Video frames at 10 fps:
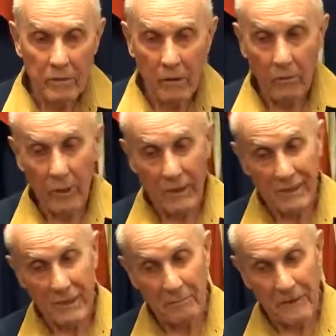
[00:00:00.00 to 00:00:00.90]
So
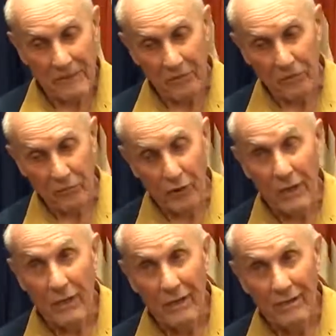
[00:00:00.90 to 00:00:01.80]
I said to myself,
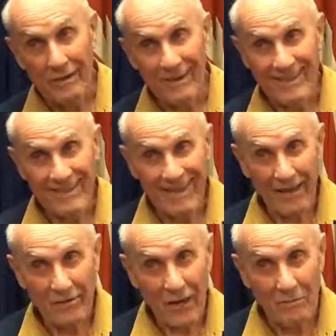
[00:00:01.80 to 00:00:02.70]
3,
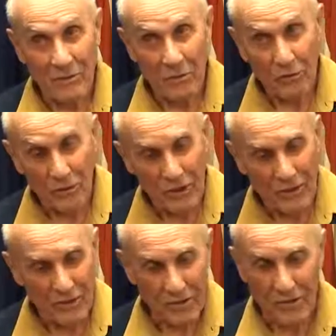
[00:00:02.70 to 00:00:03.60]
death comes in
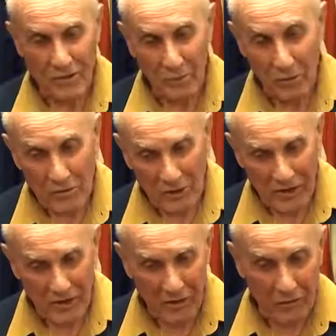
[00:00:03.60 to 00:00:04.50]
3s,
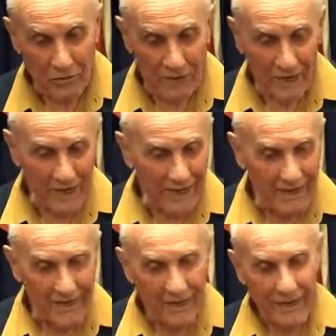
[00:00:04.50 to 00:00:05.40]
supposedly the old saying.
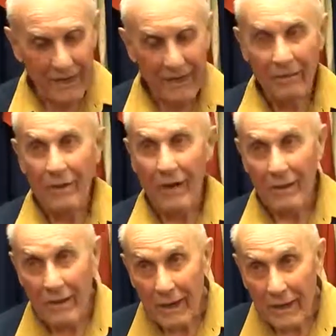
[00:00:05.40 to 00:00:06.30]

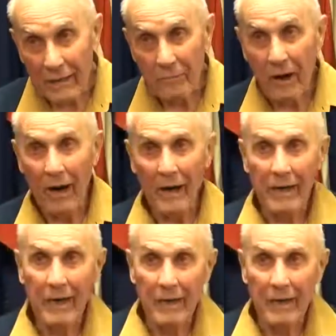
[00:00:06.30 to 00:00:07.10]
Well, I got by.